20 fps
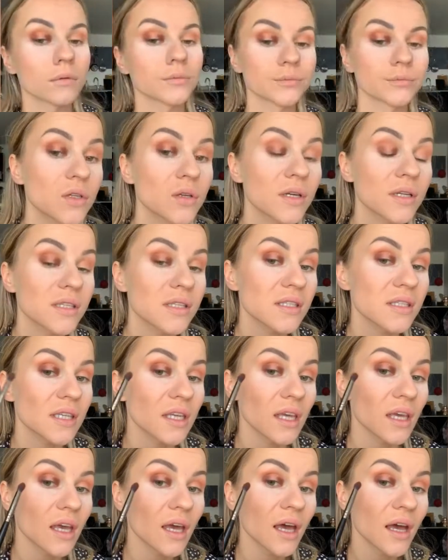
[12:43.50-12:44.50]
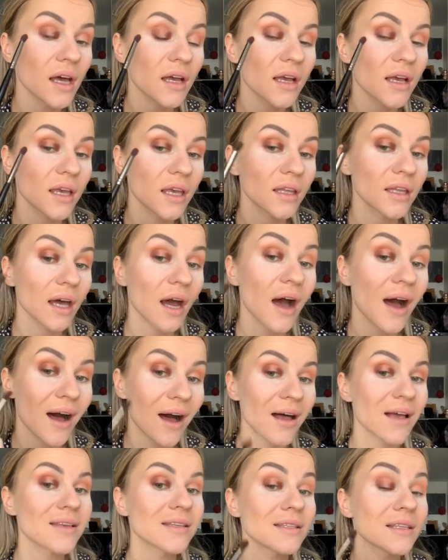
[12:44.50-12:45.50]
You can see it
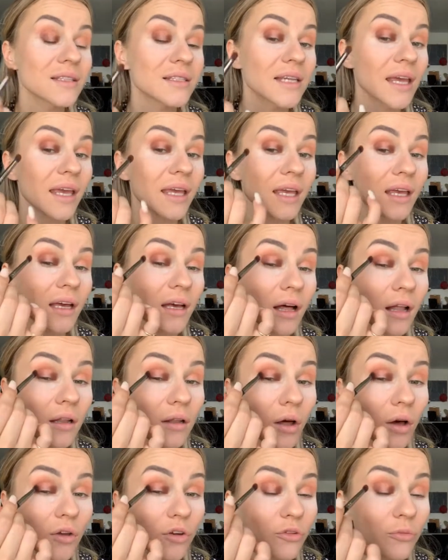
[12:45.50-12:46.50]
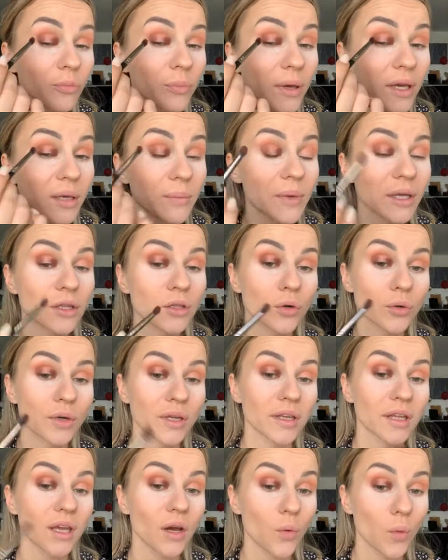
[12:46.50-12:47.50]
has taken a lot of pigment
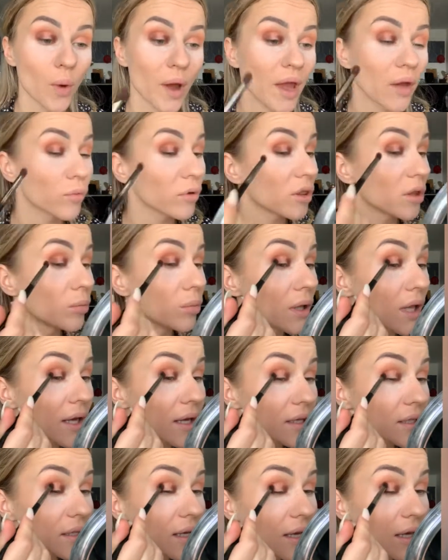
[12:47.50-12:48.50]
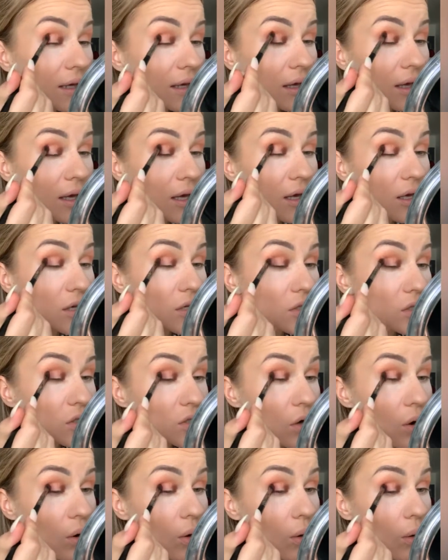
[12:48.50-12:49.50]
already away with the blending.
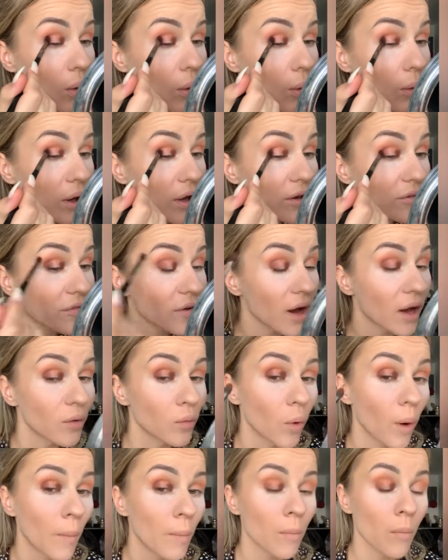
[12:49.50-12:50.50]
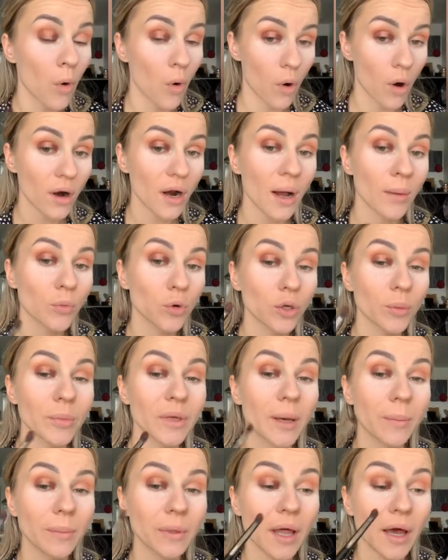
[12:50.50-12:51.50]
So if I want more, I'm going to be
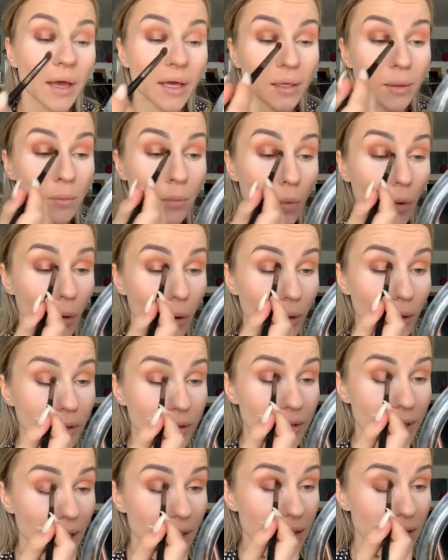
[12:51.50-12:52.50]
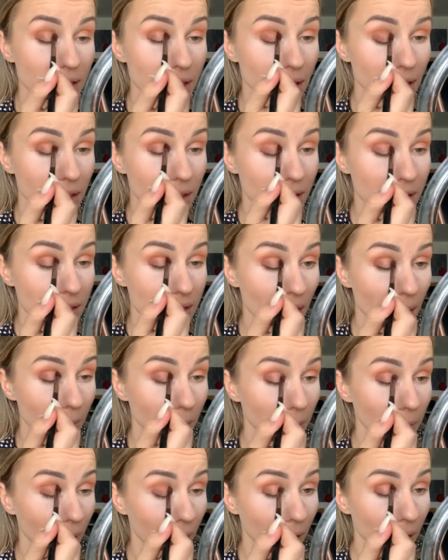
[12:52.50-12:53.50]
applying more intensity in the same
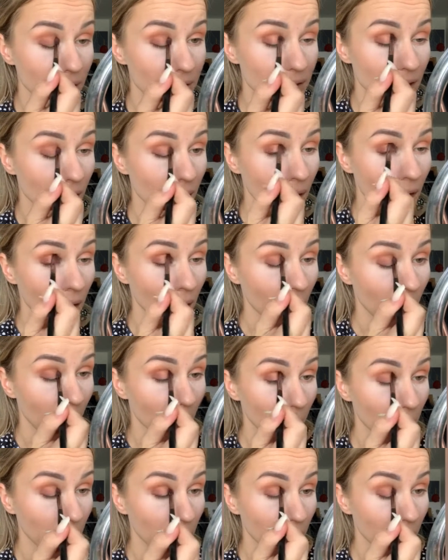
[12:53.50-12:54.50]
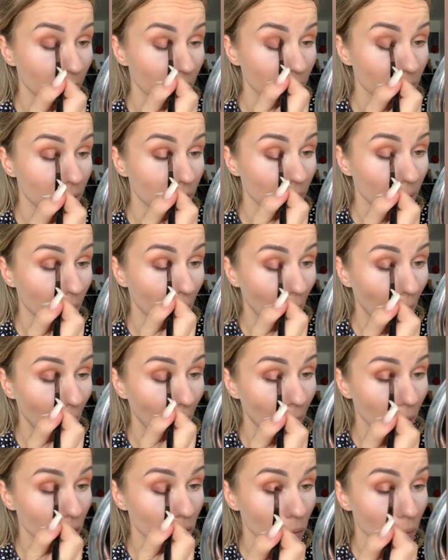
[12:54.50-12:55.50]
place. I'm blending it
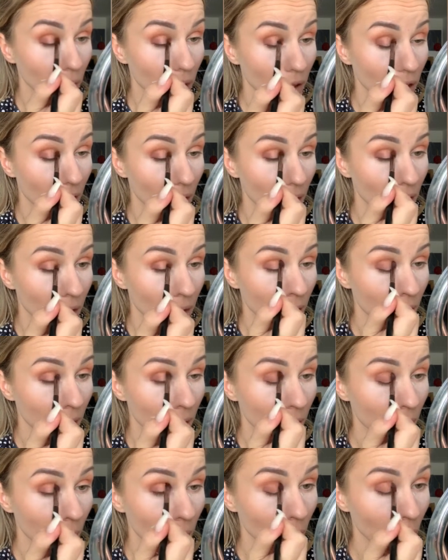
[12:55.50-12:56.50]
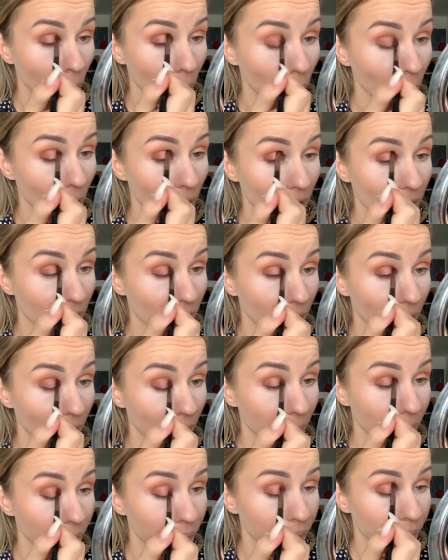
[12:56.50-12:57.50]
out within where the
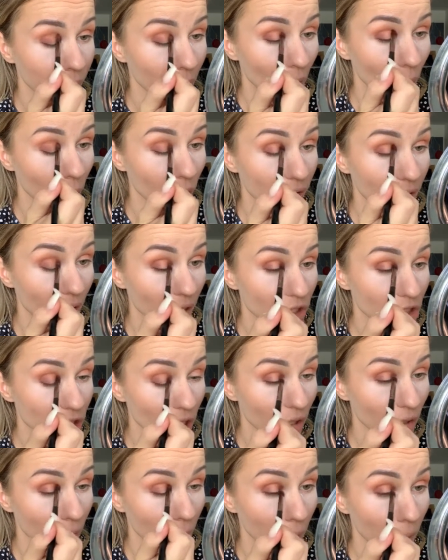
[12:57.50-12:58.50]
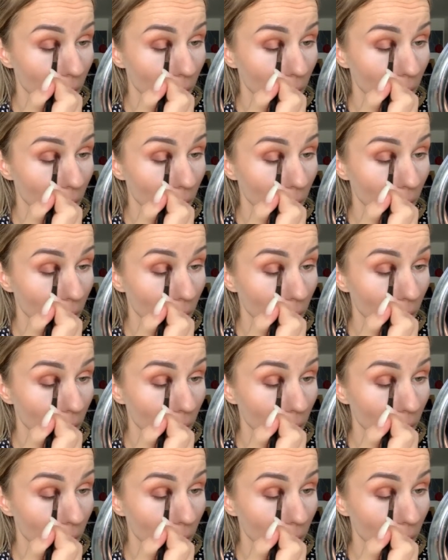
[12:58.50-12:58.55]
eyeshadow